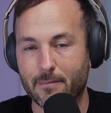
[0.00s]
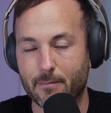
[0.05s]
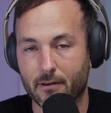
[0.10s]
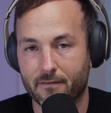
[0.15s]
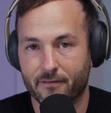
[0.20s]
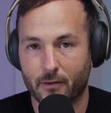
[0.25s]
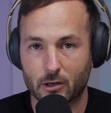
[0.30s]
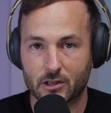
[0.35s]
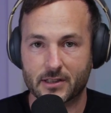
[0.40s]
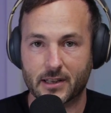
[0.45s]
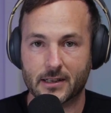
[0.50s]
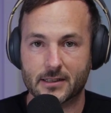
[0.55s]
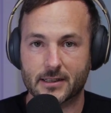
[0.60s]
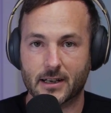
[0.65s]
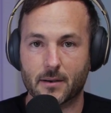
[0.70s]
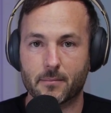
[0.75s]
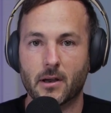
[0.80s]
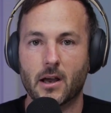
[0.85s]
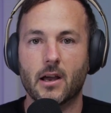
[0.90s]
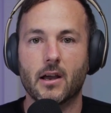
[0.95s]
But first things
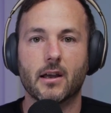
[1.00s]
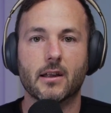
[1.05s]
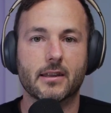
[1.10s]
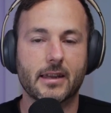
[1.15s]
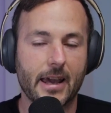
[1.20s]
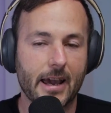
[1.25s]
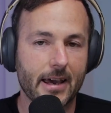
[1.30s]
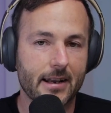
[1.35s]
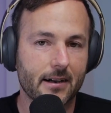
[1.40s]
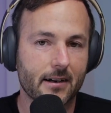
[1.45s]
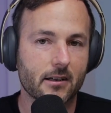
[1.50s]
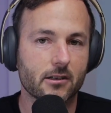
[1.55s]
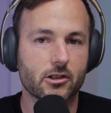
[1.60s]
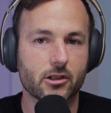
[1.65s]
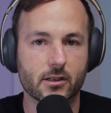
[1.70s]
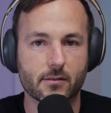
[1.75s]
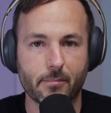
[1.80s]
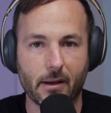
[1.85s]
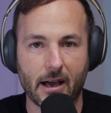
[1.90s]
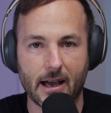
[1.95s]
up, Canada
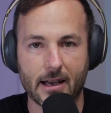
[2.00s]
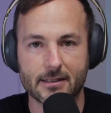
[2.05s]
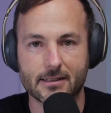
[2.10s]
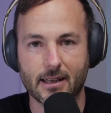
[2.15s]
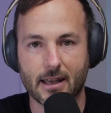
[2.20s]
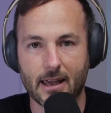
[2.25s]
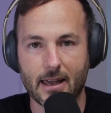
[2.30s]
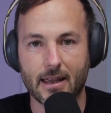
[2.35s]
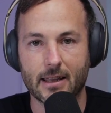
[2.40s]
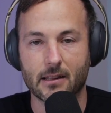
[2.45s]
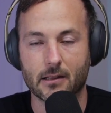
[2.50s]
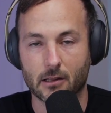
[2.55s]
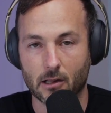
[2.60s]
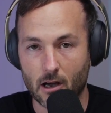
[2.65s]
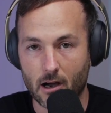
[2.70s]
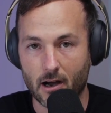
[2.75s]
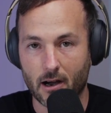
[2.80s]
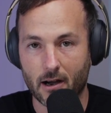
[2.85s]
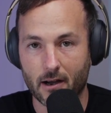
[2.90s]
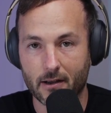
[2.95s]
just passed a
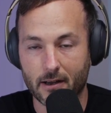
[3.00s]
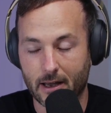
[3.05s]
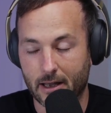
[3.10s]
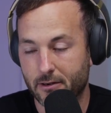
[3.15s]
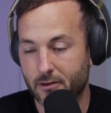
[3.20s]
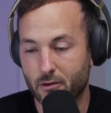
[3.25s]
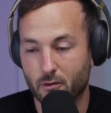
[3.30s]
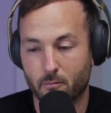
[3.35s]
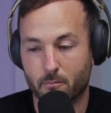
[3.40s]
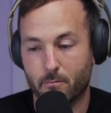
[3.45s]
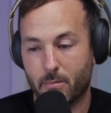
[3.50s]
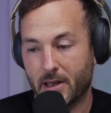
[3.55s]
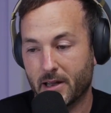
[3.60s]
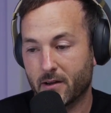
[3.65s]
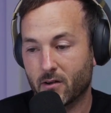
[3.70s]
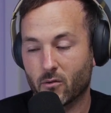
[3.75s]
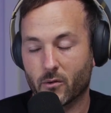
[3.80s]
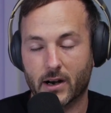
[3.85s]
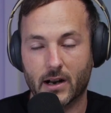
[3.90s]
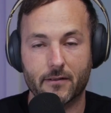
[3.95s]
law, a new
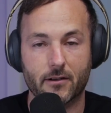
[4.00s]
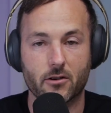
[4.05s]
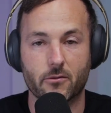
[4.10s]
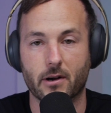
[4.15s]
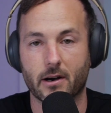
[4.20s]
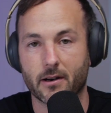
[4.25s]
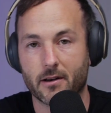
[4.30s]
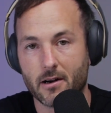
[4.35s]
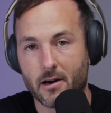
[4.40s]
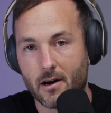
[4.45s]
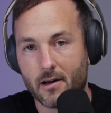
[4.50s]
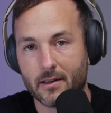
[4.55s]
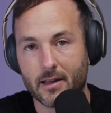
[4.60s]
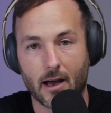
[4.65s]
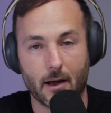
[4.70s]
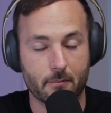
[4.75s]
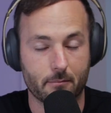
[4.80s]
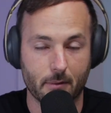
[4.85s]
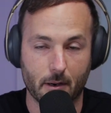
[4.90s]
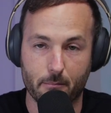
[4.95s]
bill, whatever you want to call
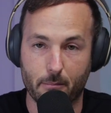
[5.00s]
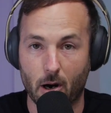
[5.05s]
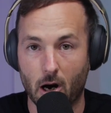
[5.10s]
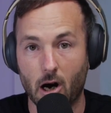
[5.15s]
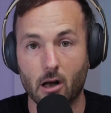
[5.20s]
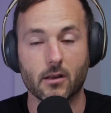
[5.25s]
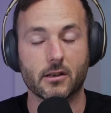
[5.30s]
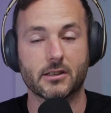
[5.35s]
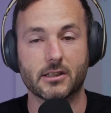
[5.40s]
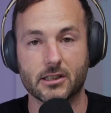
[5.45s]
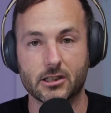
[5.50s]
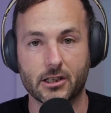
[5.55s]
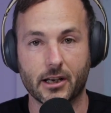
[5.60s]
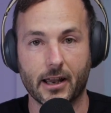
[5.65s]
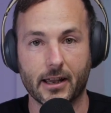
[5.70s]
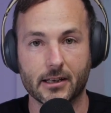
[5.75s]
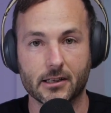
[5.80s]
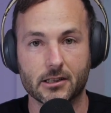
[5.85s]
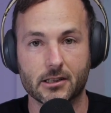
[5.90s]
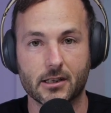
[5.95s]
it, a policy
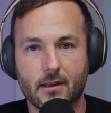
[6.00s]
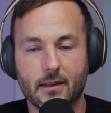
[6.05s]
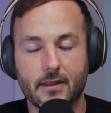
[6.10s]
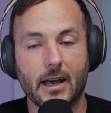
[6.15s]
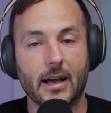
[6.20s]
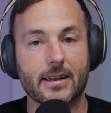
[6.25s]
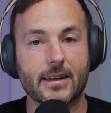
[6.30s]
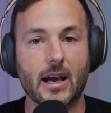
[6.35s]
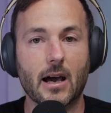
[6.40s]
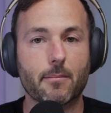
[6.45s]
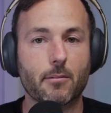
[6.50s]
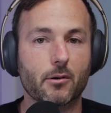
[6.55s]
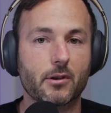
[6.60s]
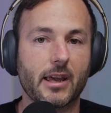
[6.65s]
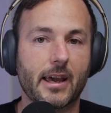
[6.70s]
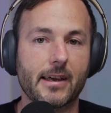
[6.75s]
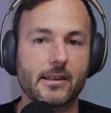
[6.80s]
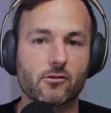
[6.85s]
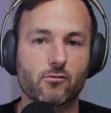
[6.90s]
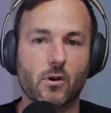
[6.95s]
change, that capital
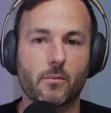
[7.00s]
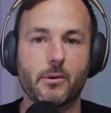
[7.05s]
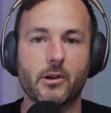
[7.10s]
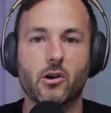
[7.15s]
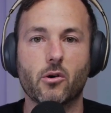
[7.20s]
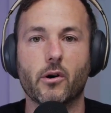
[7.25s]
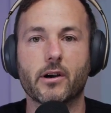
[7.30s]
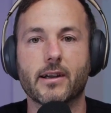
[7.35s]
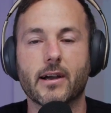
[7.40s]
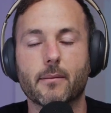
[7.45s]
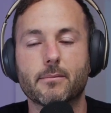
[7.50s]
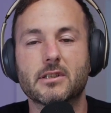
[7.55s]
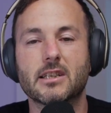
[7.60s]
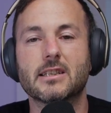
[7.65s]
gains will be going up to